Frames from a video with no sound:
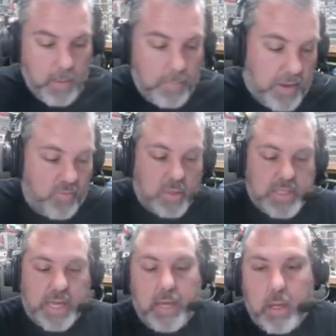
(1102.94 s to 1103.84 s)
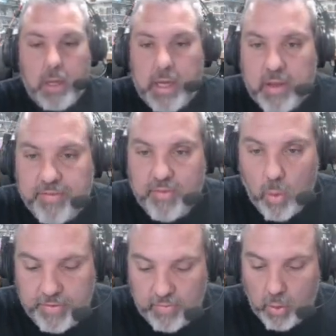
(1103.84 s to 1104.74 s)
But if we're taking a look at the
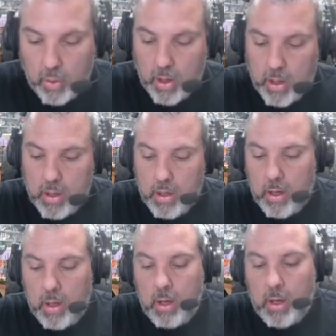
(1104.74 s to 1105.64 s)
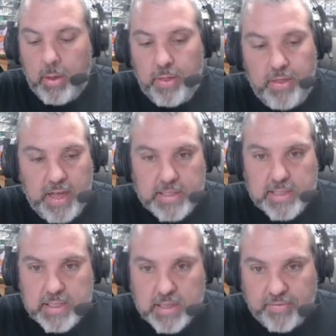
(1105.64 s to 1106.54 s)
4th floor,
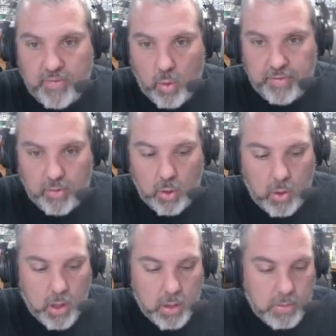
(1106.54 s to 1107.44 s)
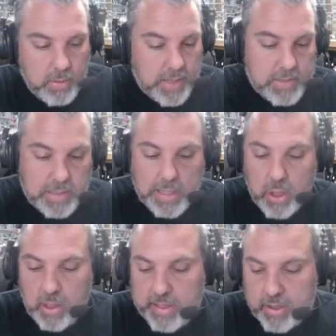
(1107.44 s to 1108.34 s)
this is the 4th floor that is
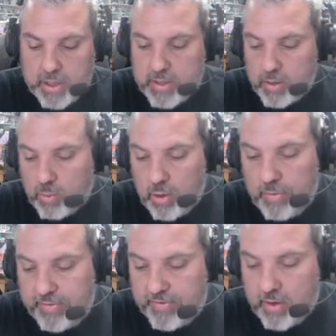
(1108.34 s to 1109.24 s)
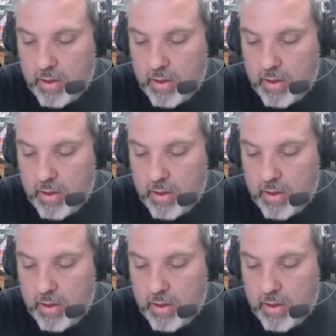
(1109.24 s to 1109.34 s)
literally just a roof.